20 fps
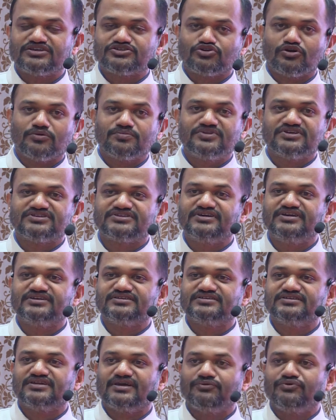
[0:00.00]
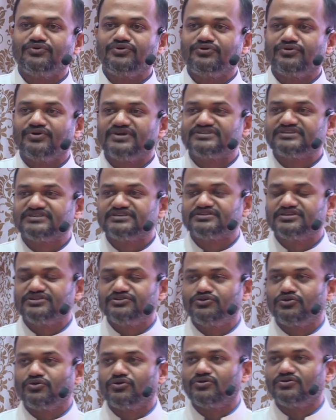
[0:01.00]
stop the sedation, I want to assess the
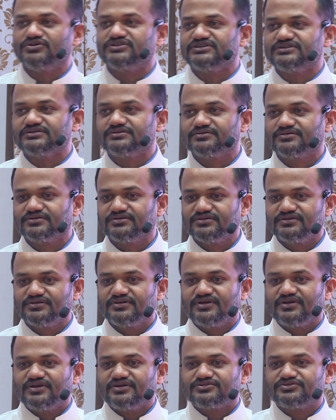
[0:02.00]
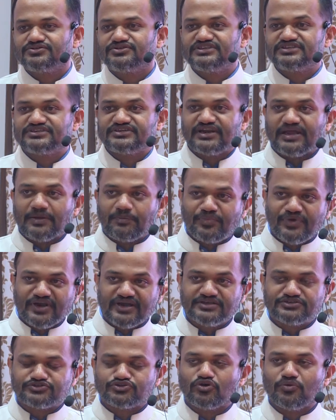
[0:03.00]
neurology. So this
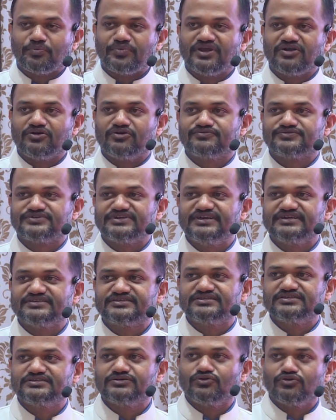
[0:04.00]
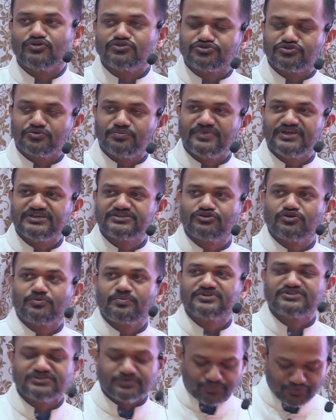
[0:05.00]
rapid stopping of sedation also makes your
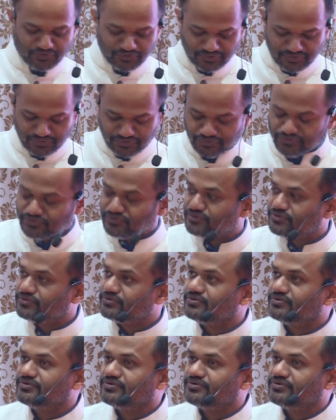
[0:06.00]
patient prone to